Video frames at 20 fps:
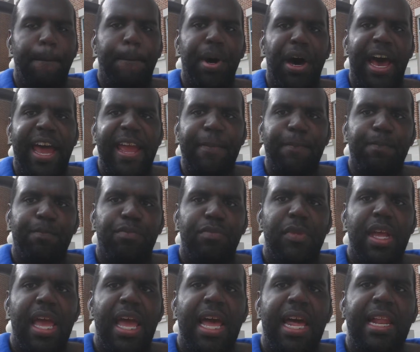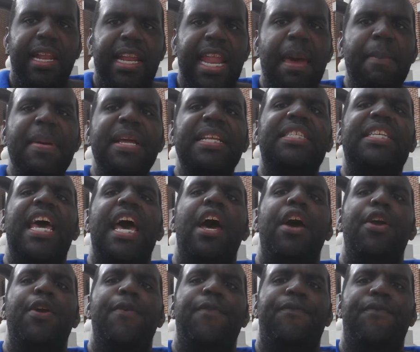But let me tell
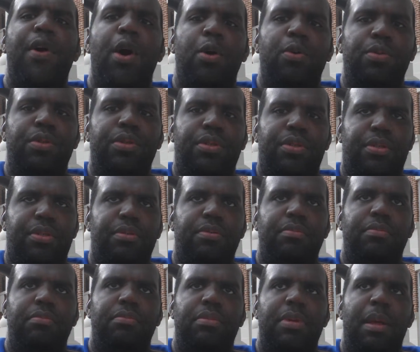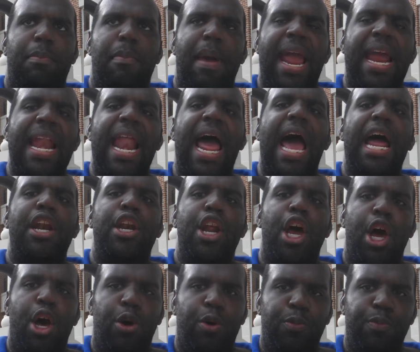you folks who may not
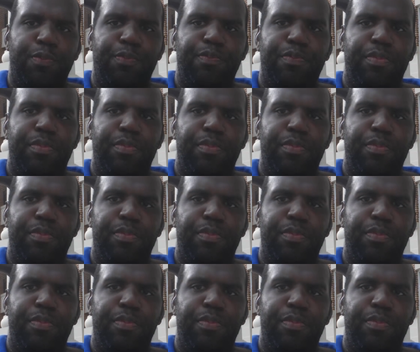know,